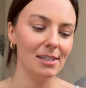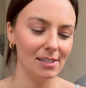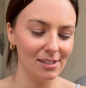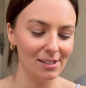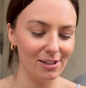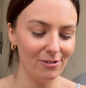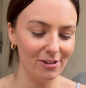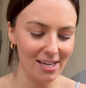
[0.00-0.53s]

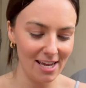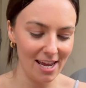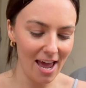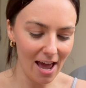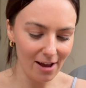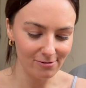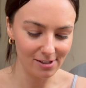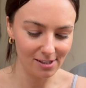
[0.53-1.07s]
So cute.
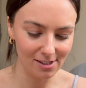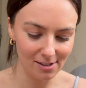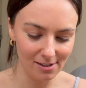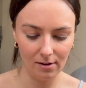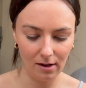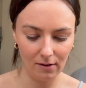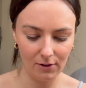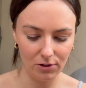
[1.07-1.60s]

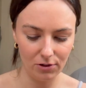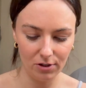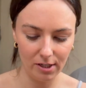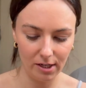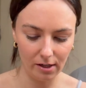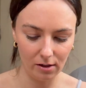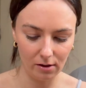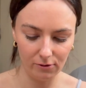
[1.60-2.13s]
I've literally
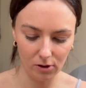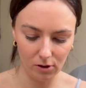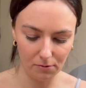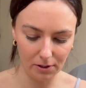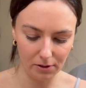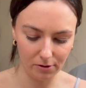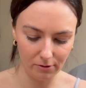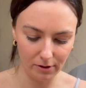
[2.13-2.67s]
taken off all
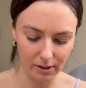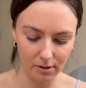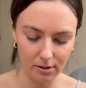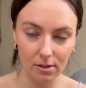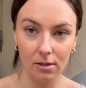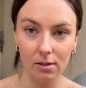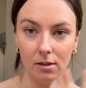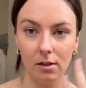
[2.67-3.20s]
my other rings
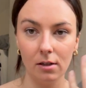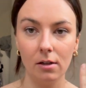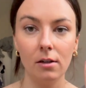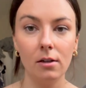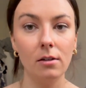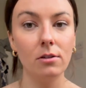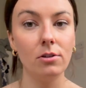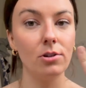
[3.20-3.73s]

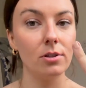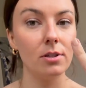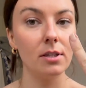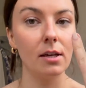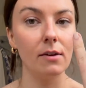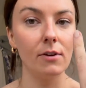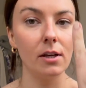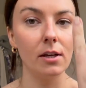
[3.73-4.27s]
just to
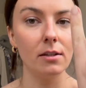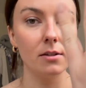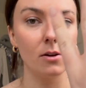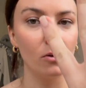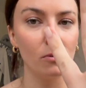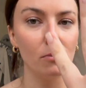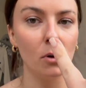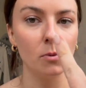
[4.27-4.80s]
give it its
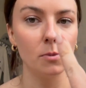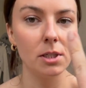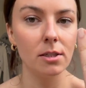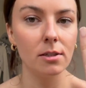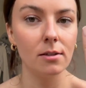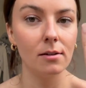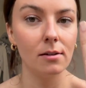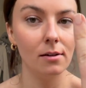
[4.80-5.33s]
own
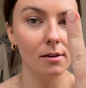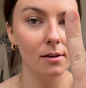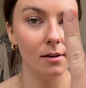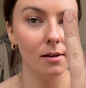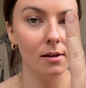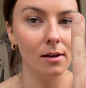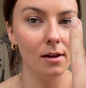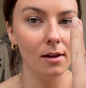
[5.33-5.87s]
moment.
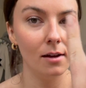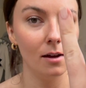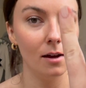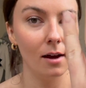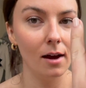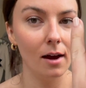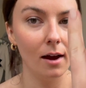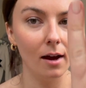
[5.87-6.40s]

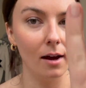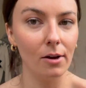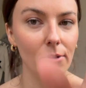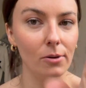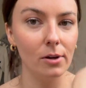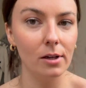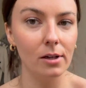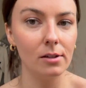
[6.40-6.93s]

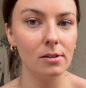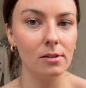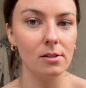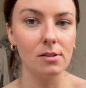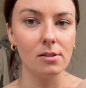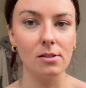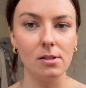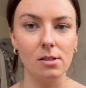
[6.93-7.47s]
How
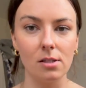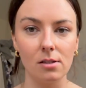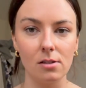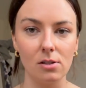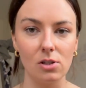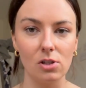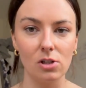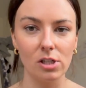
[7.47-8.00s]

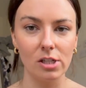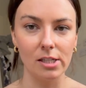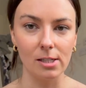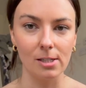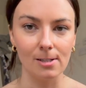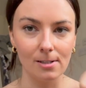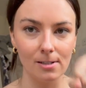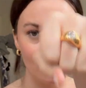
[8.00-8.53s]

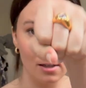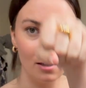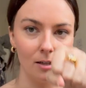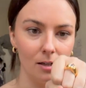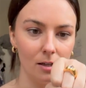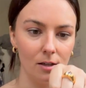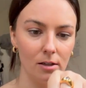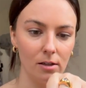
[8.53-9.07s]
stunning.
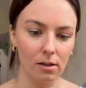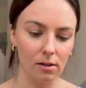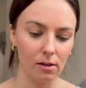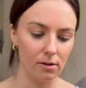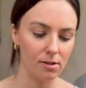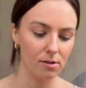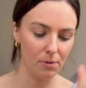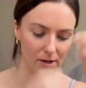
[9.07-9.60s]
You can
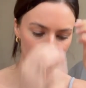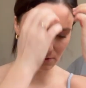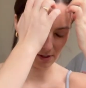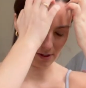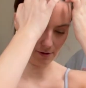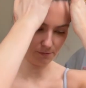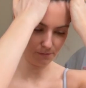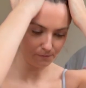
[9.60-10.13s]
knock someone out with
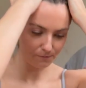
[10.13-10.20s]
it.